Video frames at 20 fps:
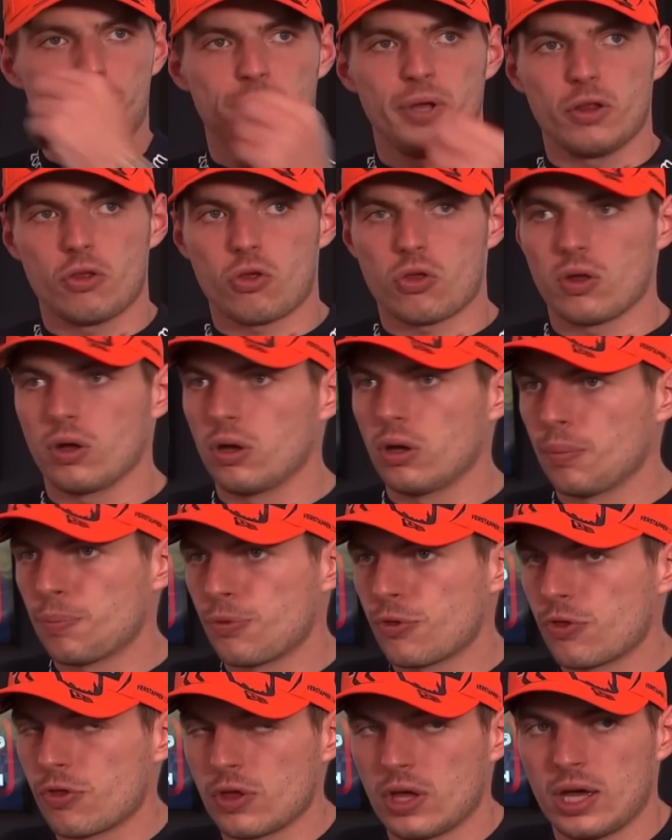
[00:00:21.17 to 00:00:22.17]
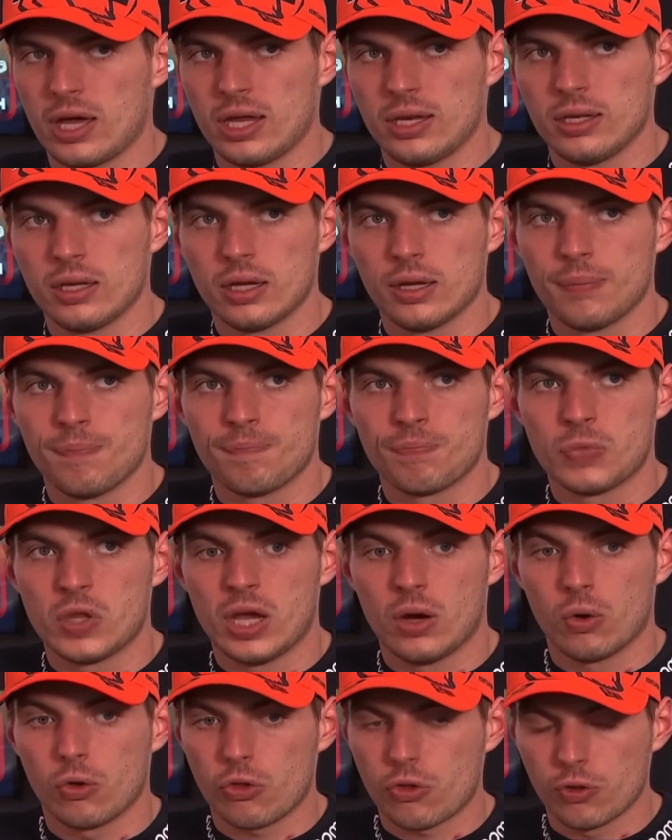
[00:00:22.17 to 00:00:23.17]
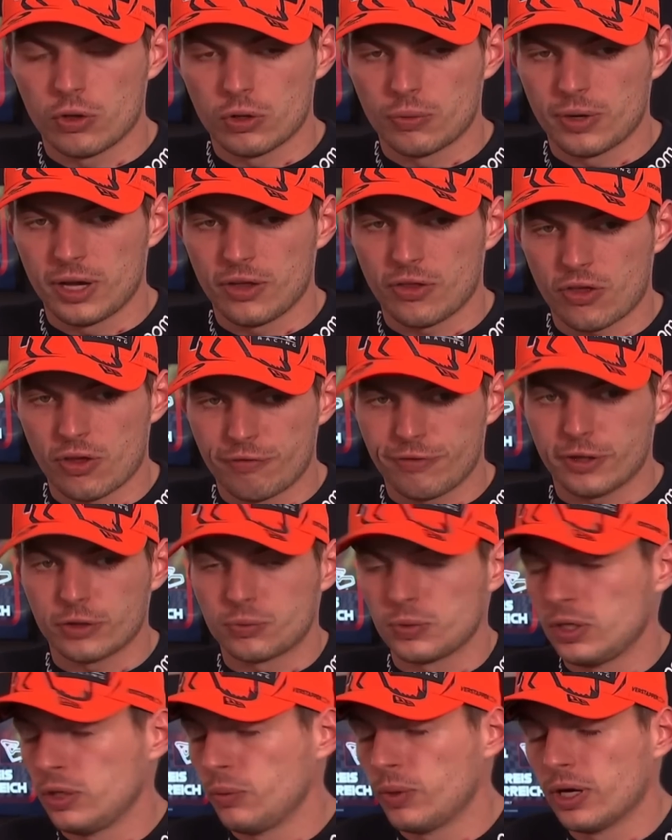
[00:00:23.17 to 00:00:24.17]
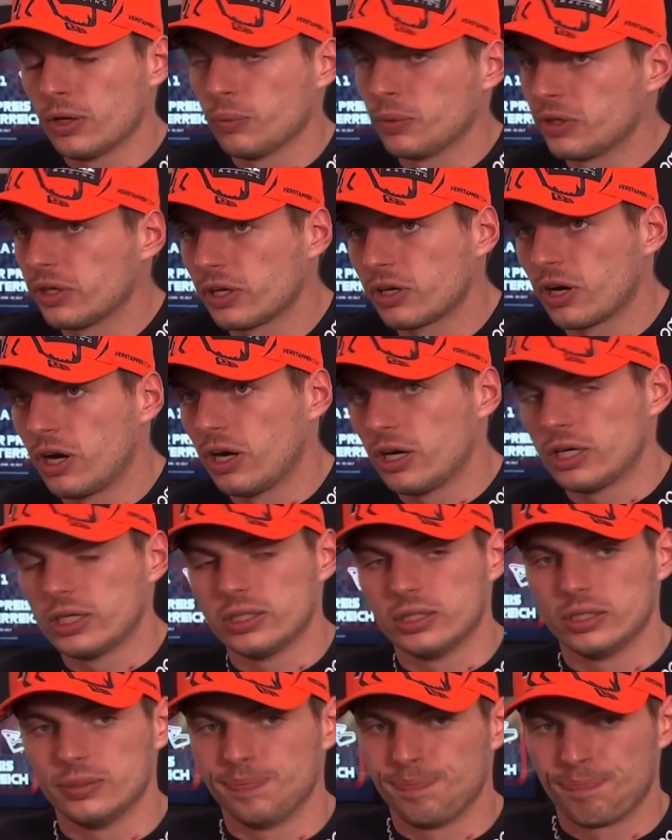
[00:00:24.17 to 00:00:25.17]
pit stops, and also in the race I felt really well with the car.